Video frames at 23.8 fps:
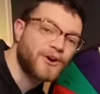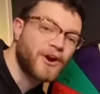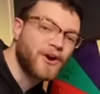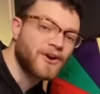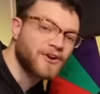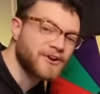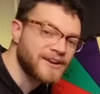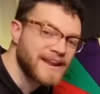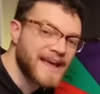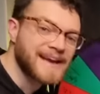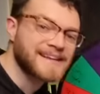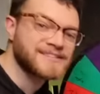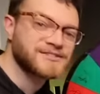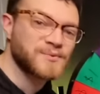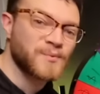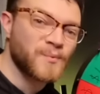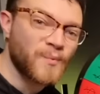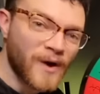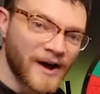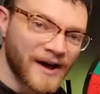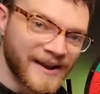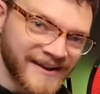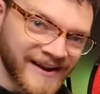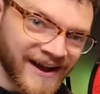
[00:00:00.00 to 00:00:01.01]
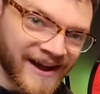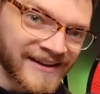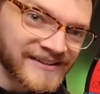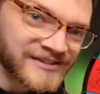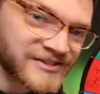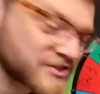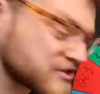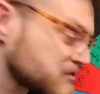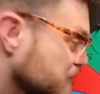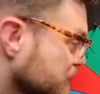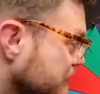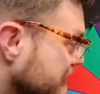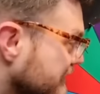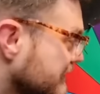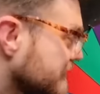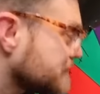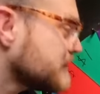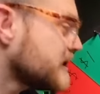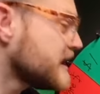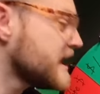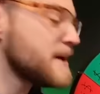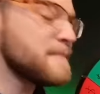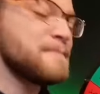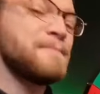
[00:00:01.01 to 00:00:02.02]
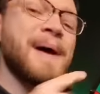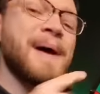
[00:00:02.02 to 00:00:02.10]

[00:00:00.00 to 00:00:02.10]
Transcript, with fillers: an ad read that ultimately makes a video